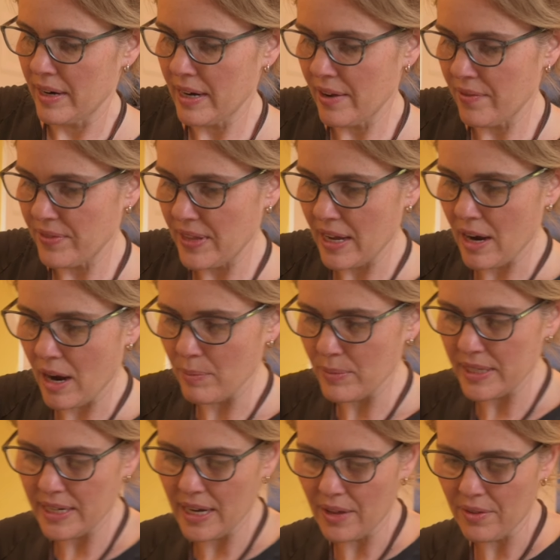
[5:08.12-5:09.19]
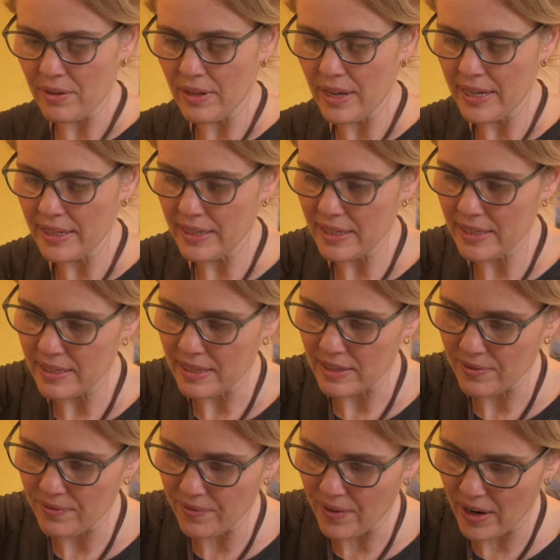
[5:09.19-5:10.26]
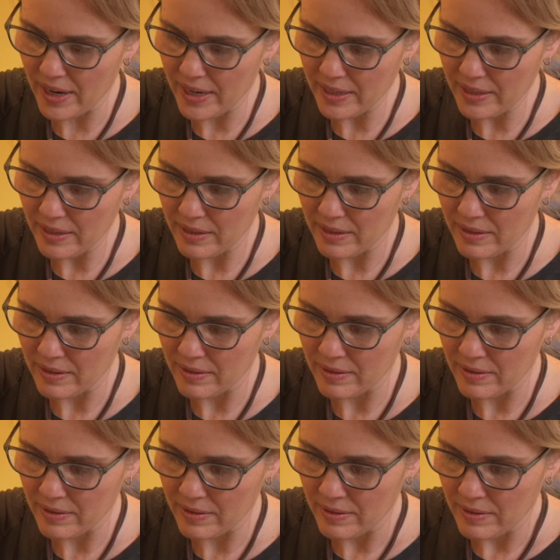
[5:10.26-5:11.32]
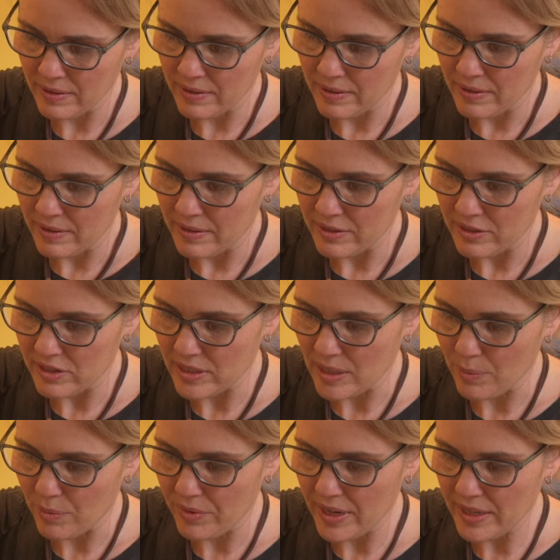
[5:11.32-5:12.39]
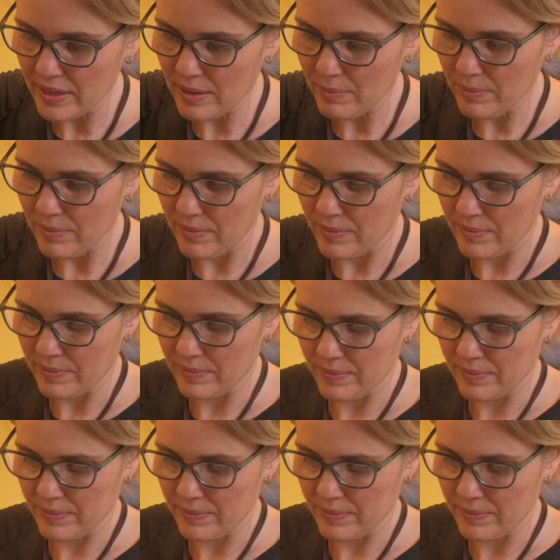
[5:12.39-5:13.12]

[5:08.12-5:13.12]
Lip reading: All right, if they come together like this, that's fine. Separate them